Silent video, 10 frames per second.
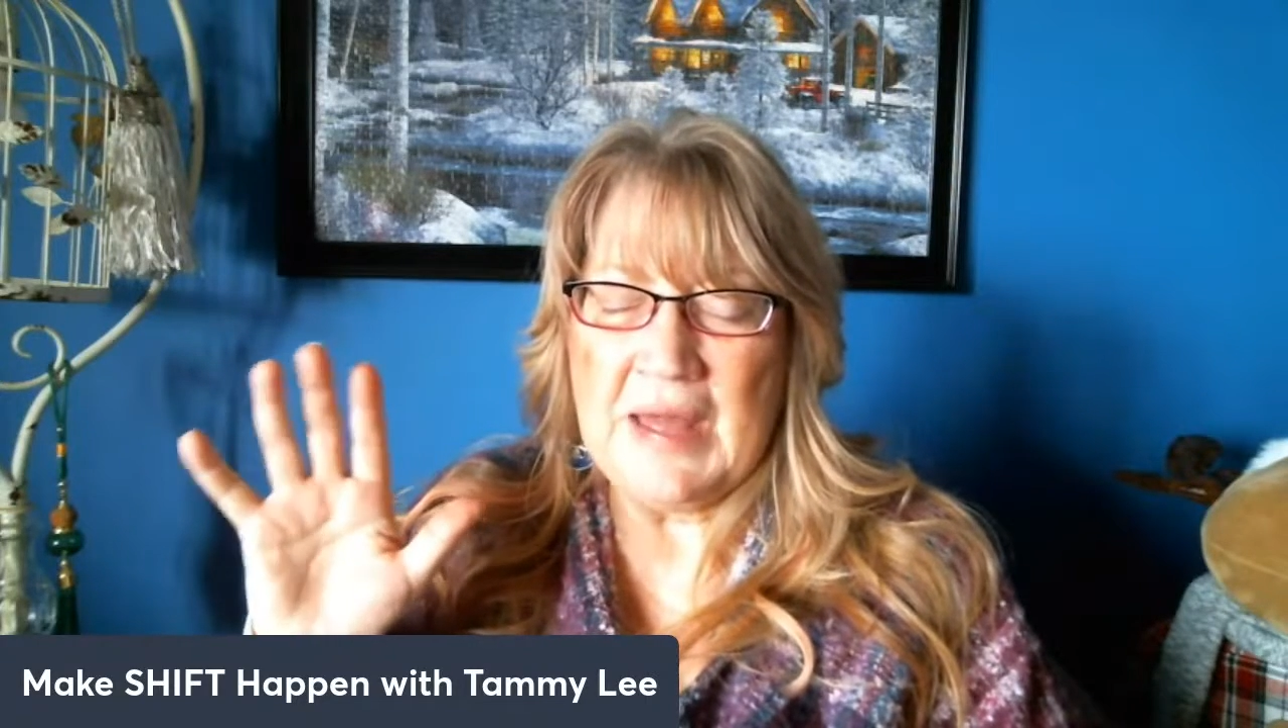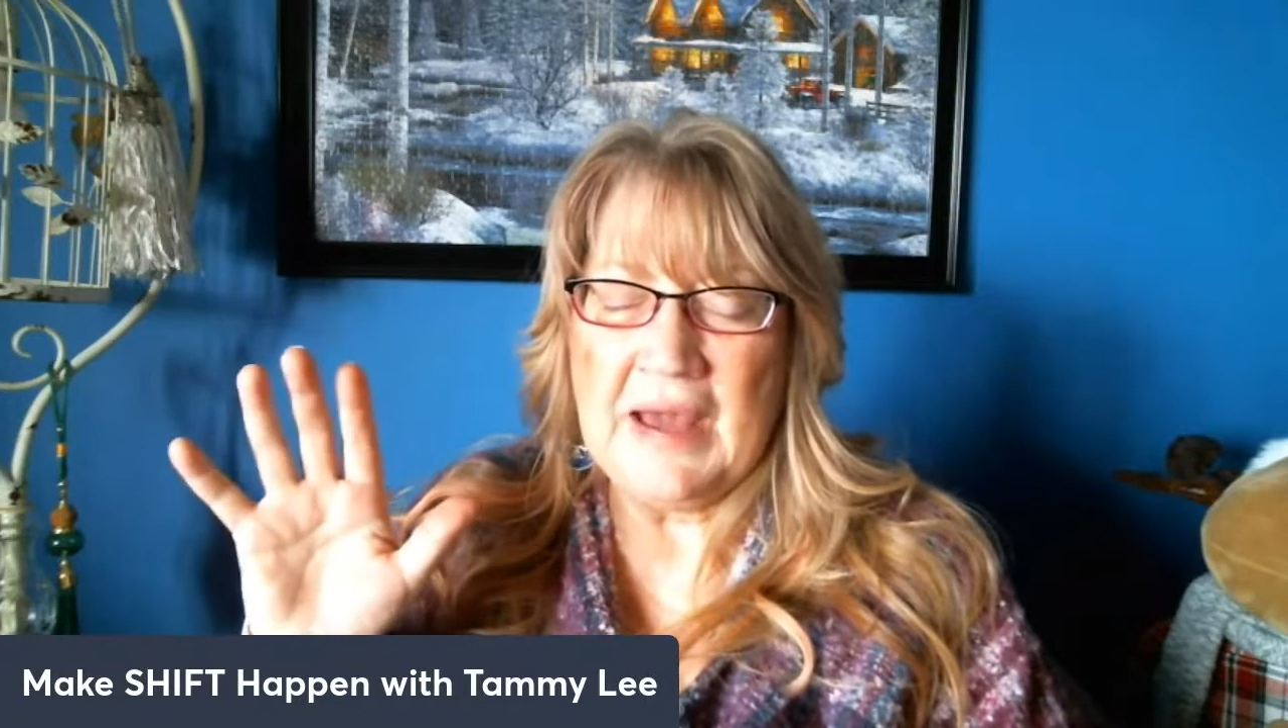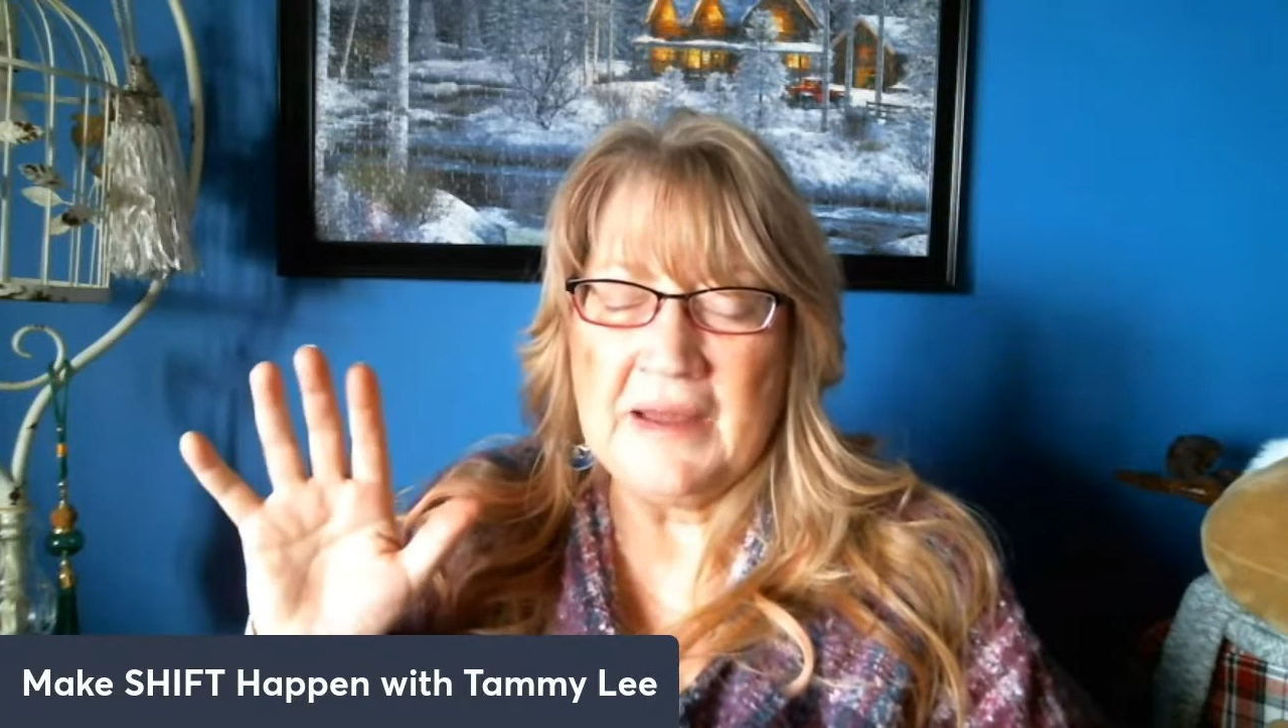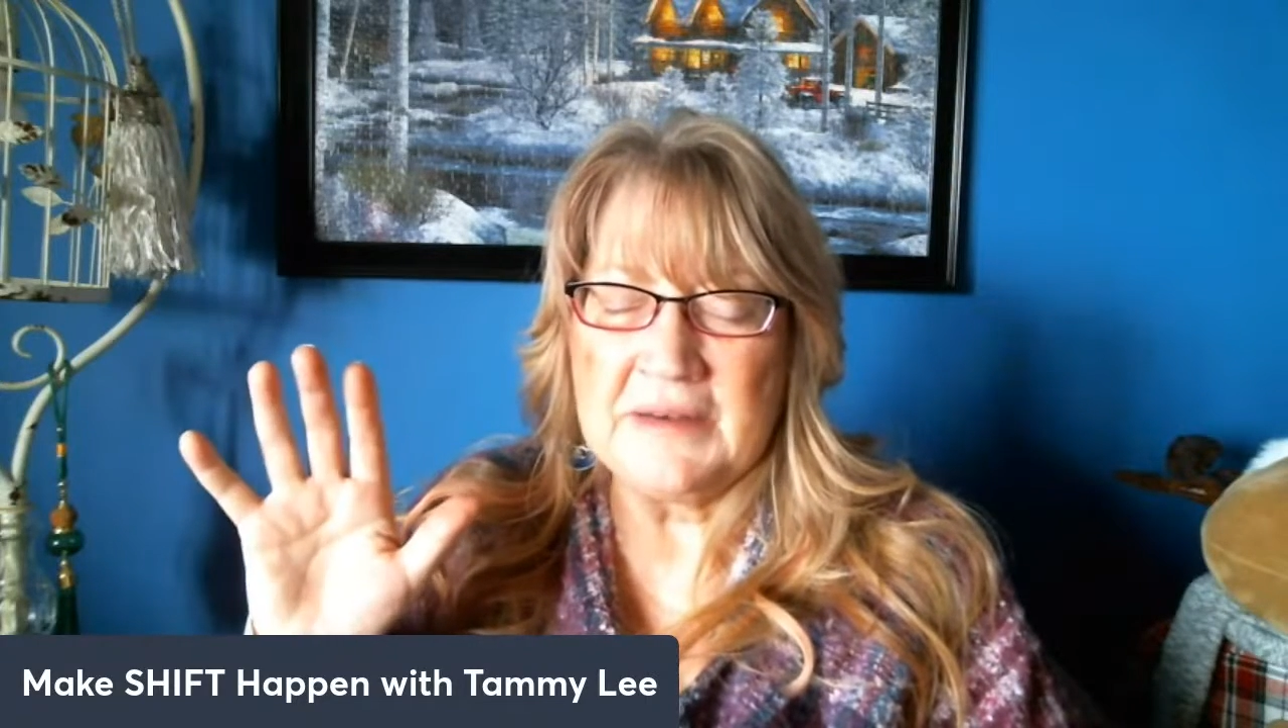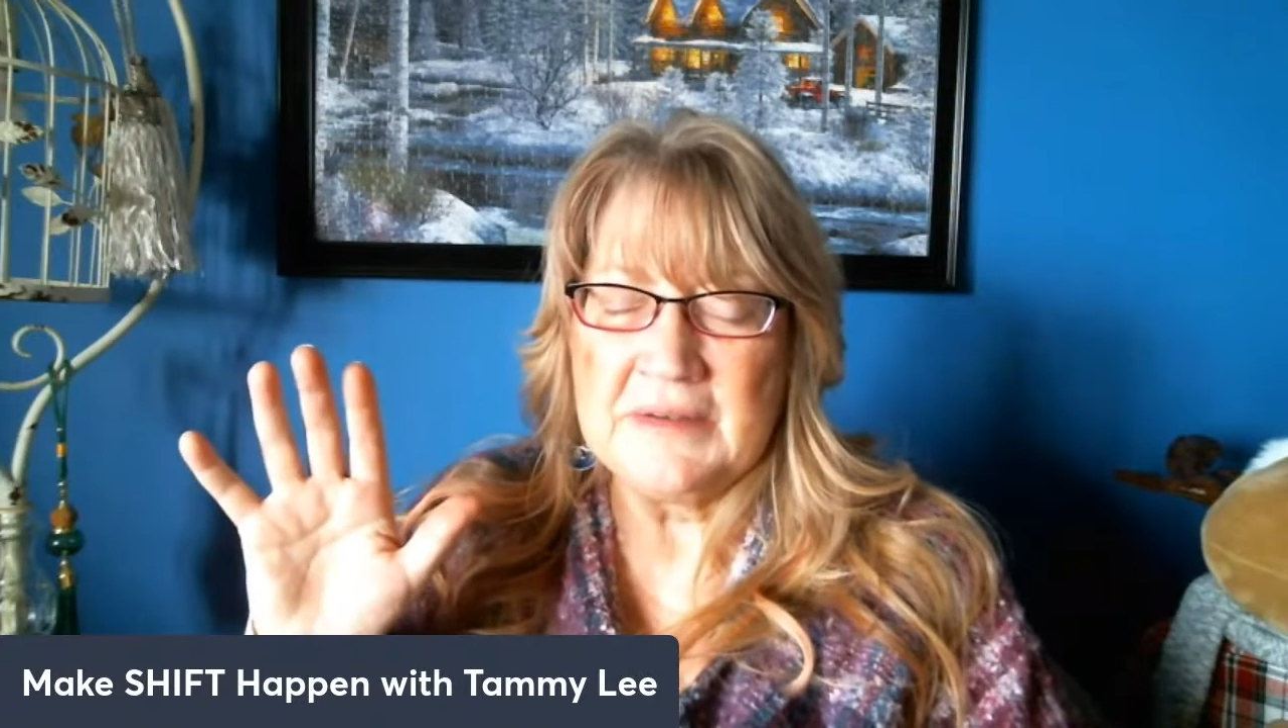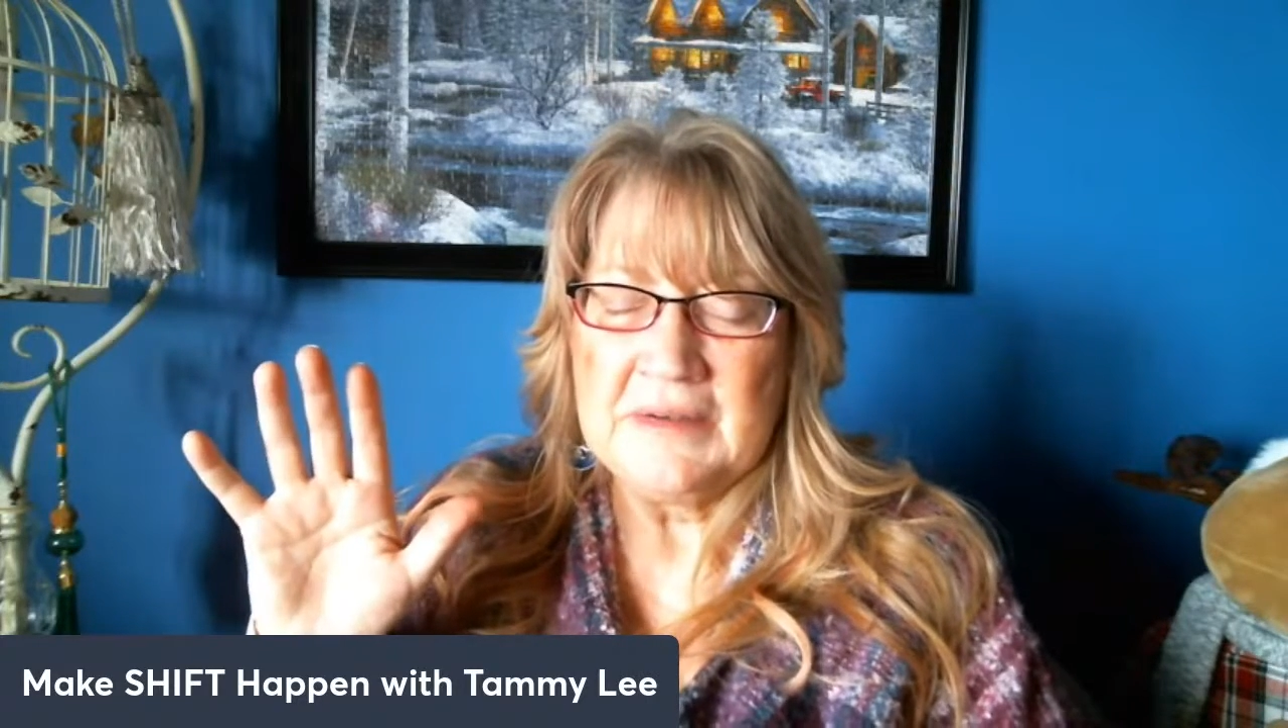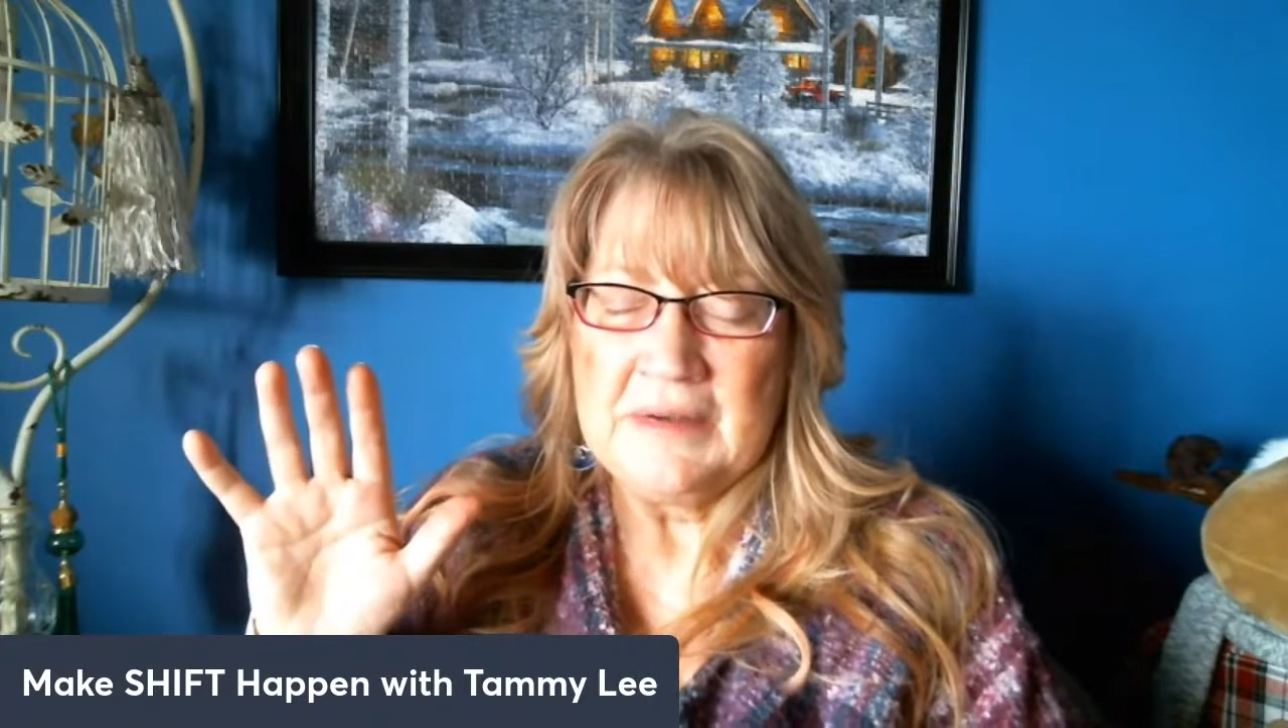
that.